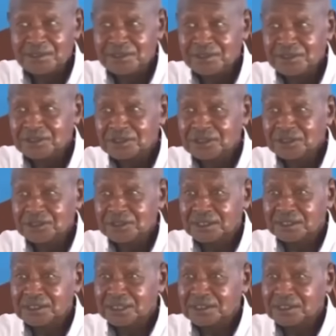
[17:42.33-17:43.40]
is it
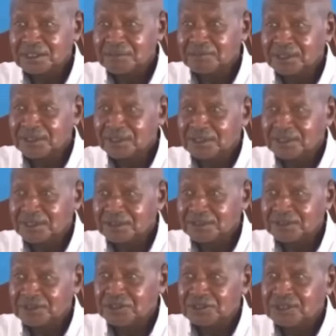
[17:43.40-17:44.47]
that Latin America
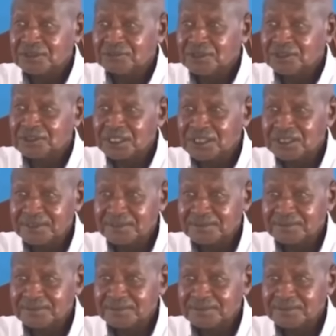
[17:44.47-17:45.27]
is in misery